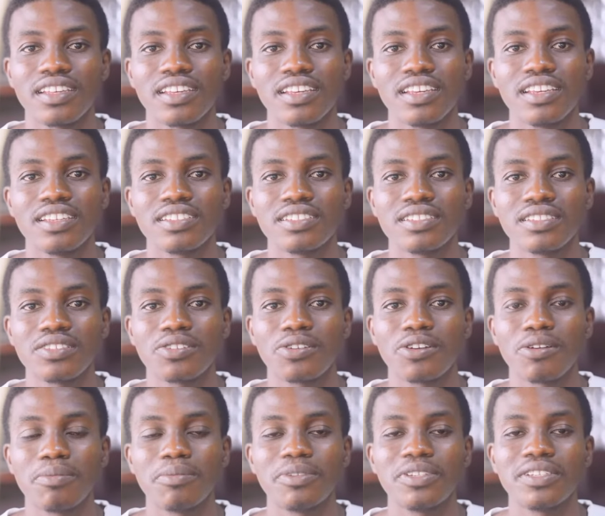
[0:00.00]
Is it
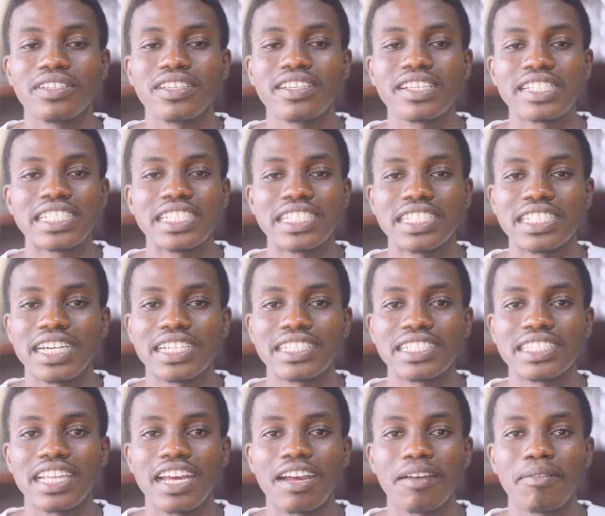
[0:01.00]
communicating
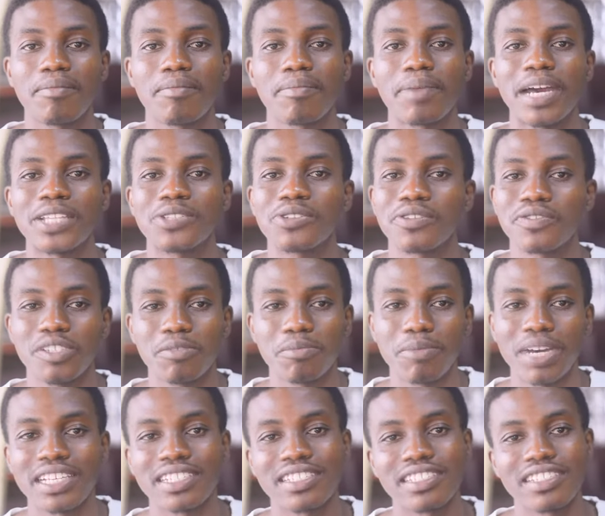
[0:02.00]
that I'm part of the
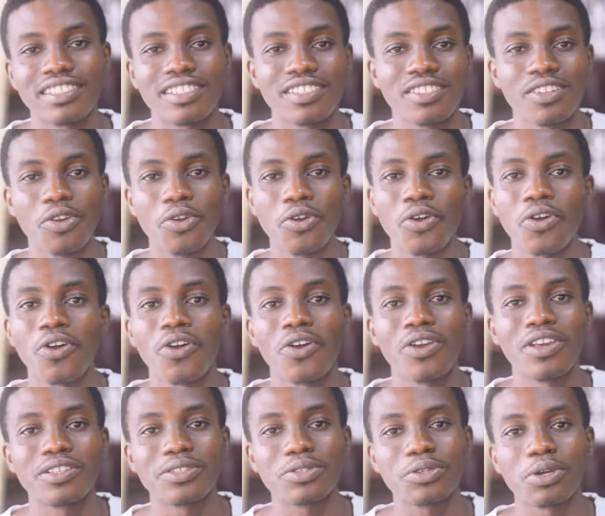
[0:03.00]
masses,
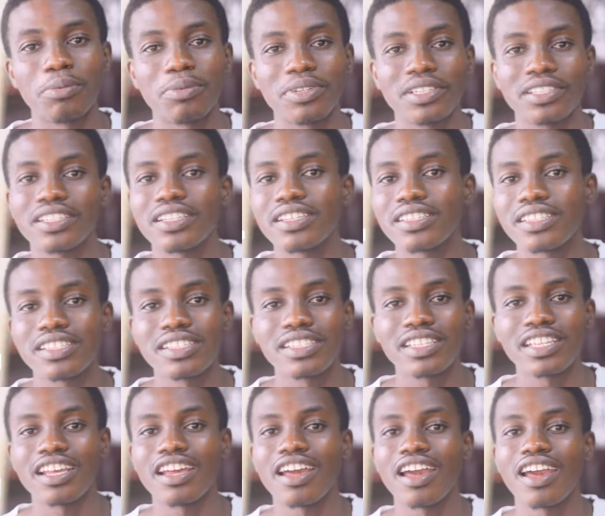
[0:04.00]
or is it
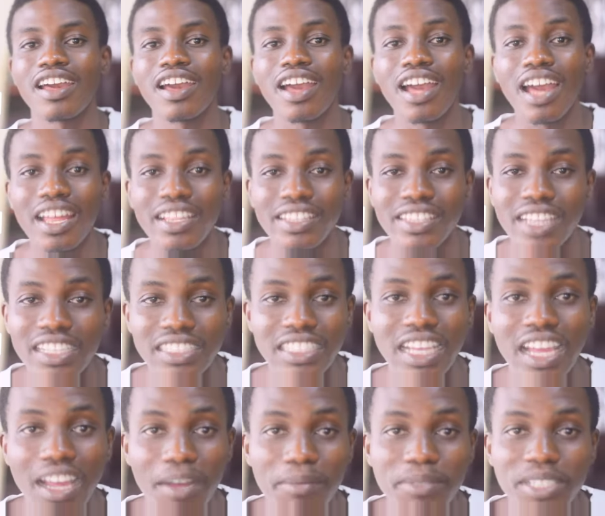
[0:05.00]
communicating
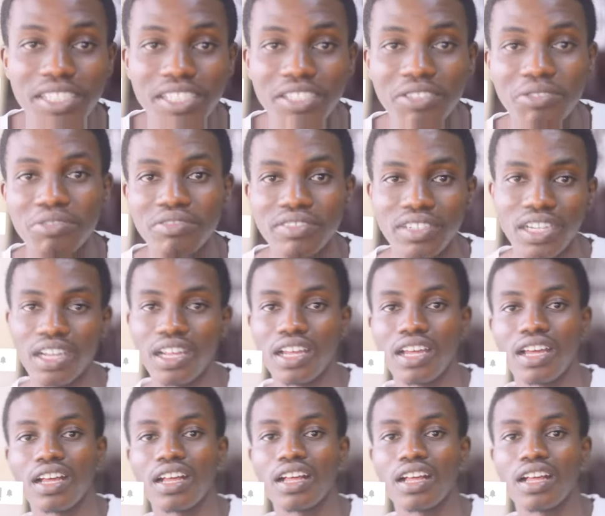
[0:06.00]
that I am taking over?